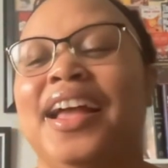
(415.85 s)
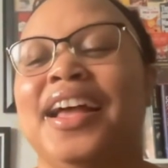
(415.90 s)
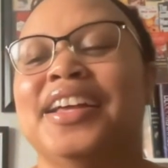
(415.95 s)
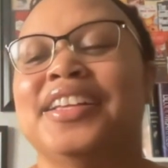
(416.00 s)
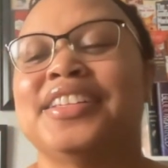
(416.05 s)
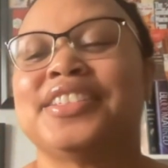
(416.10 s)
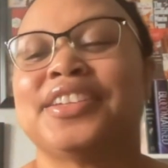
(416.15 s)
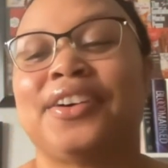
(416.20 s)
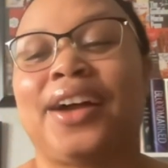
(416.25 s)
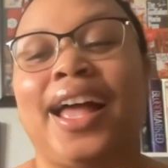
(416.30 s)

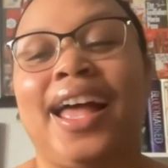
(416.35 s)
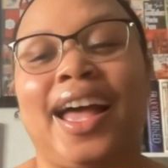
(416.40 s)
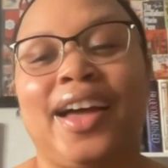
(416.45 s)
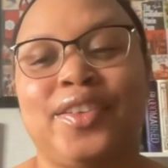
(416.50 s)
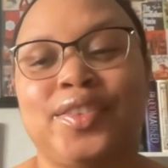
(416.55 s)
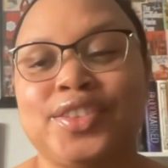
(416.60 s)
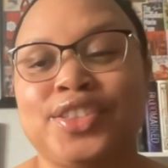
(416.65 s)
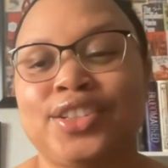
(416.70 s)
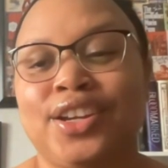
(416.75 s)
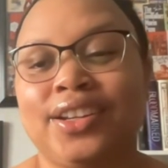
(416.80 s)
So I
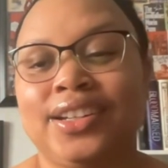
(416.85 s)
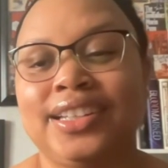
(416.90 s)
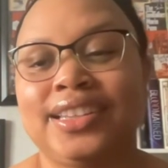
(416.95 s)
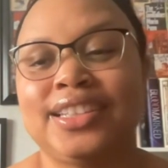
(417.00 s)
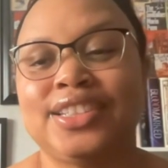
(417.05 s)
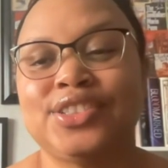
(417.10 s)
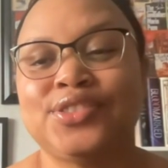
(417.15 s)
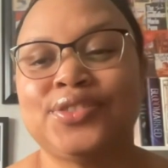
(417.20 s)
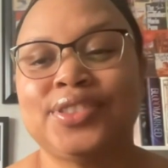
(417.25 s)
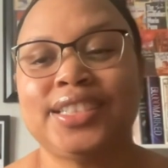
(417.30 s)
haven't started
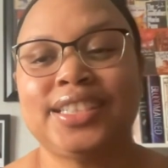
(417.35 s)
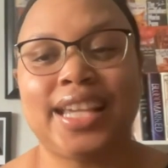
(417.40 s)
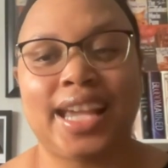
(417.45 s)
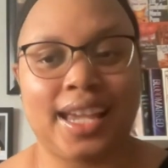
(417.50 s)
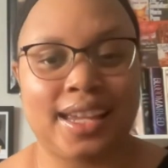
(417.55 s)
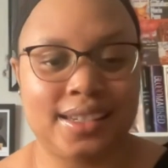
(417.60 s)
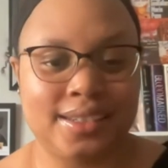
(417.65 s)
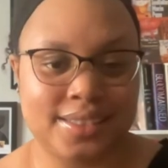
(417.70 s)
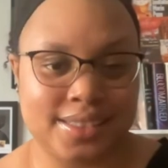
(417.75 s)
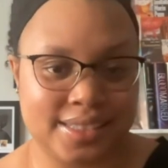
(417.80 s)
this one
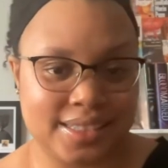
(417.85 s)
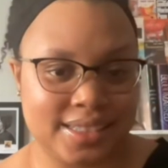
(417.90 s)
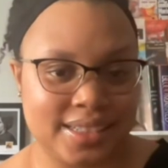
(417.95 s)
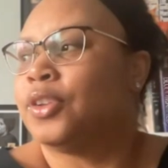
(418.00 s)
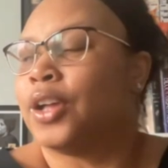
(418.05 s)
yet.